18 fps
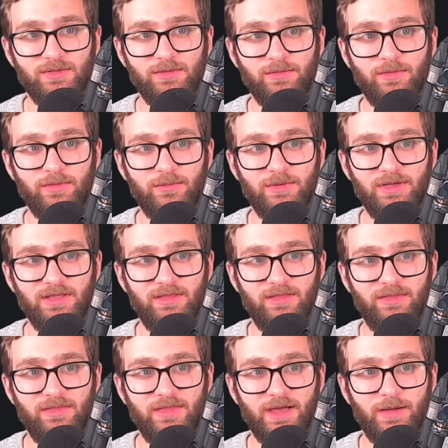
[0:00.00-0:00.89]

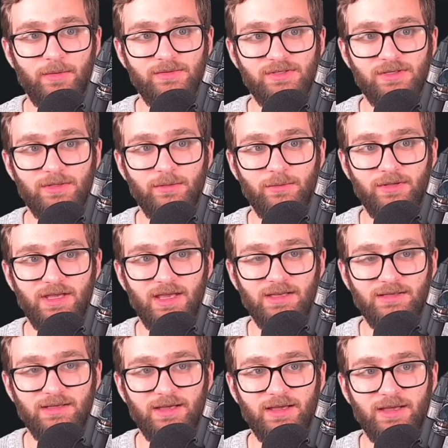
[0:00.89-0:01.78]
3000, okay,
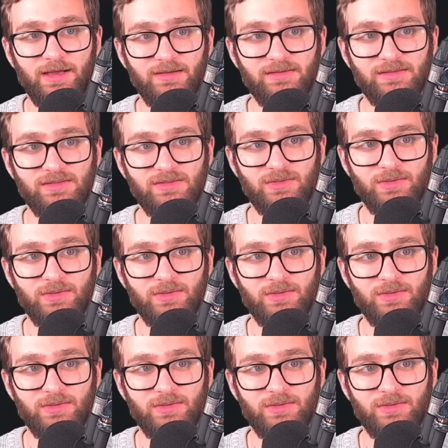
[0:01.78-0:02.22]
to access